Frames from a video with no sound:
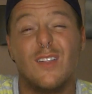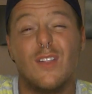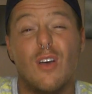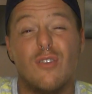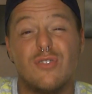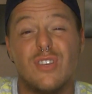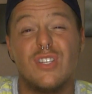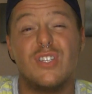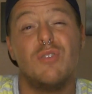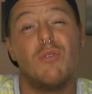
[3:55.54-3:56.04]

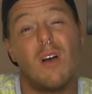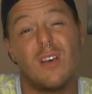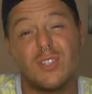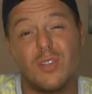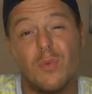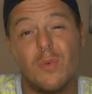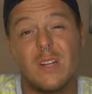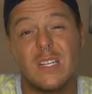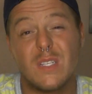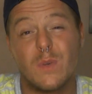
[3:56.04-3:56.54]
Lotions, you
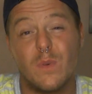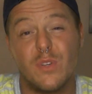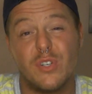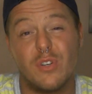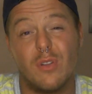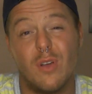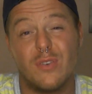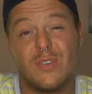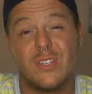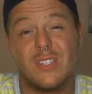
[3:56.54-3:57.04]
also want to switch
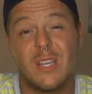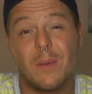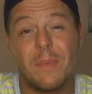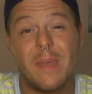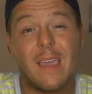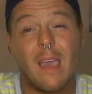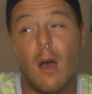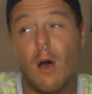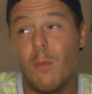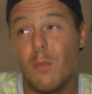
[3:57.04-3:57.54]
your lotions up
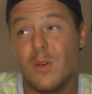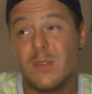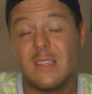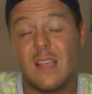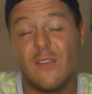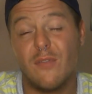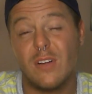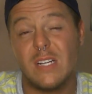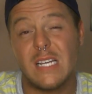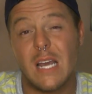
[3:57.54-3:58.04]
like almost
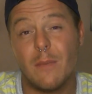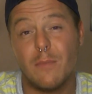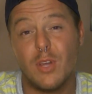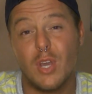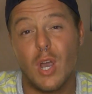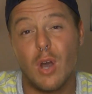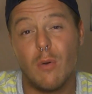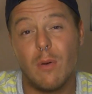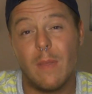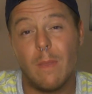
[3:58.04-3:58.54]
every time you
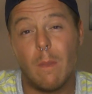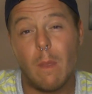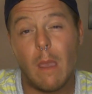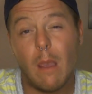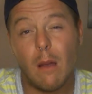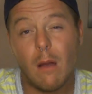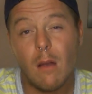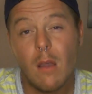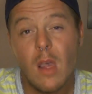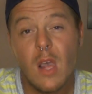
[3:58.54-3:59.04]
go in
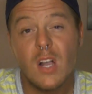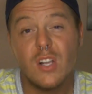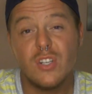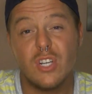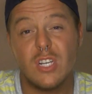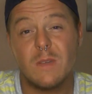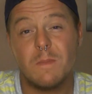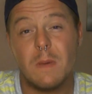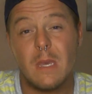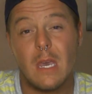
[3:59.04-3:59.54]
there,
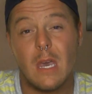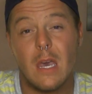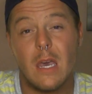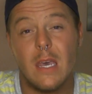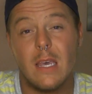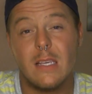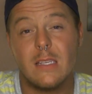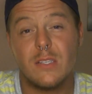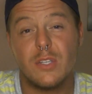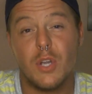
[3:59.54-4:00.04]
just
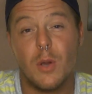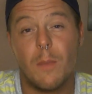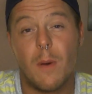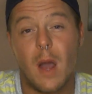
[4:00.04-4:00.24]
because your